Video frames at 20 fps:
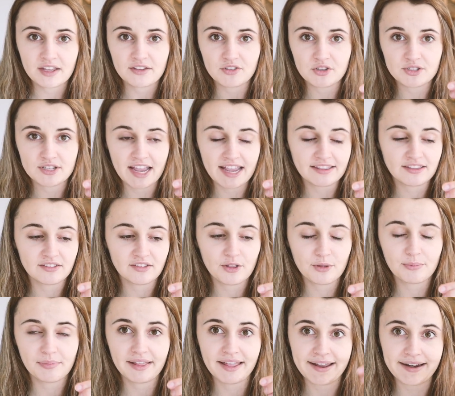If you take the
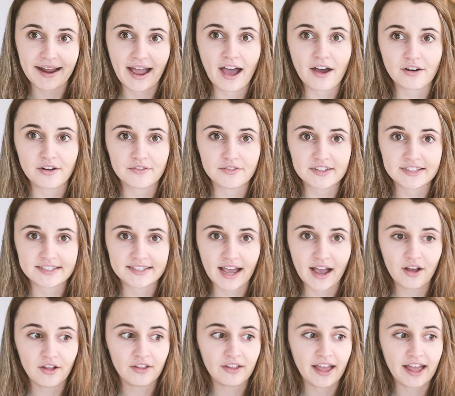little plant out of the
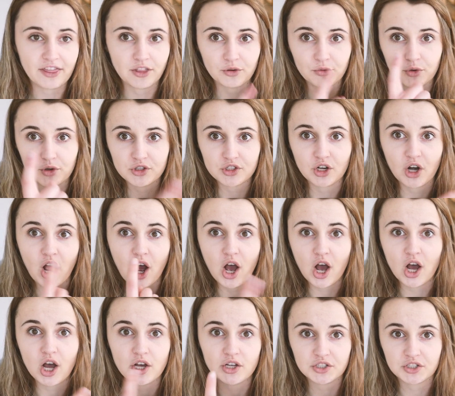cell and the roots are
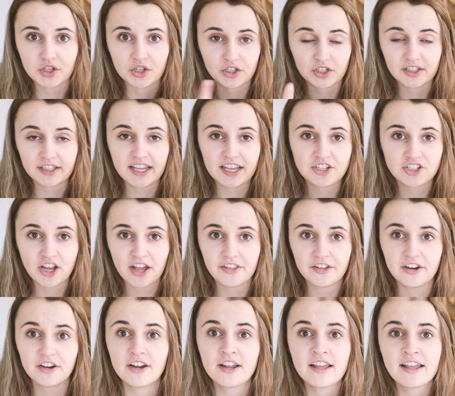all circling each
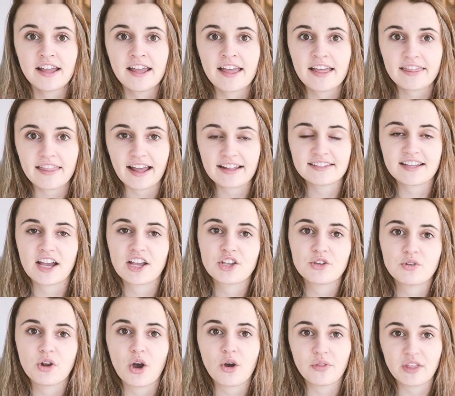other, that's how
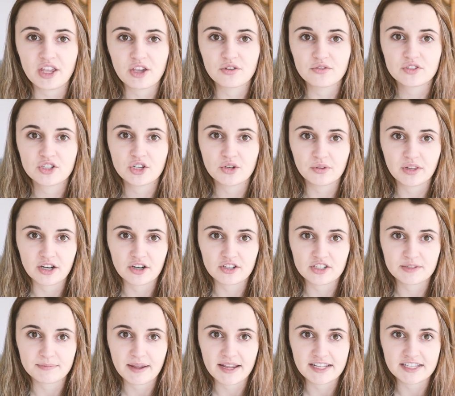you know that you have too little
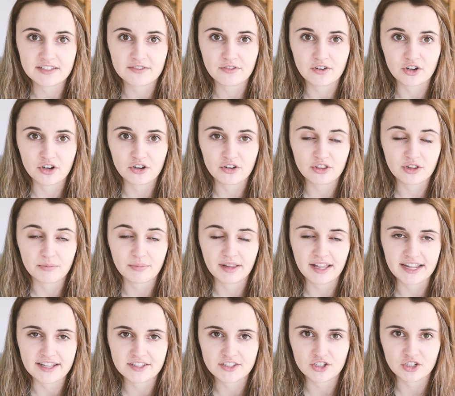space for the
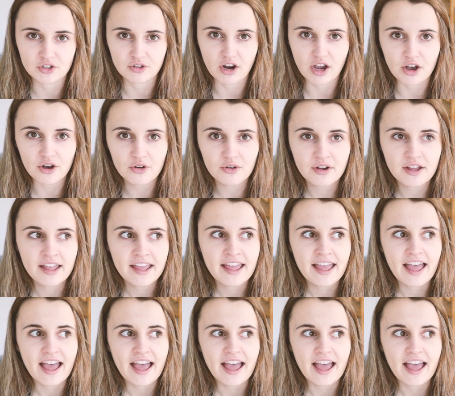plants to grow.